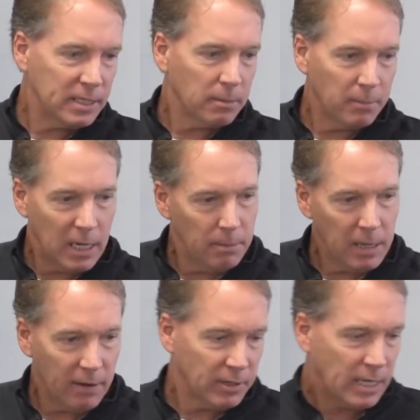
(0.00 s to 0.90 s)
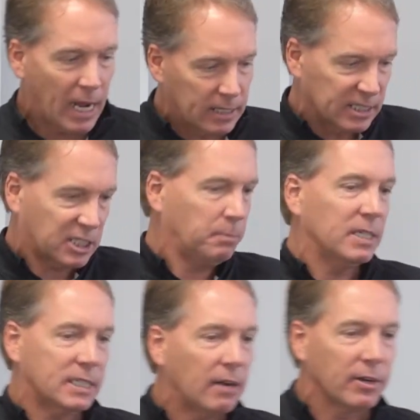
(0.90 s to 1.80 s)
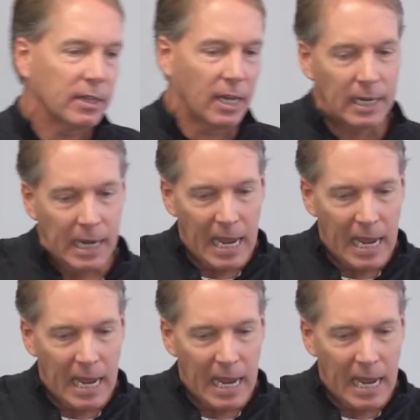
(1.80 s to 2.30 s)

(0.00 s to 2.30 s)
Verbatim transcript: demean me every day and dismiss everything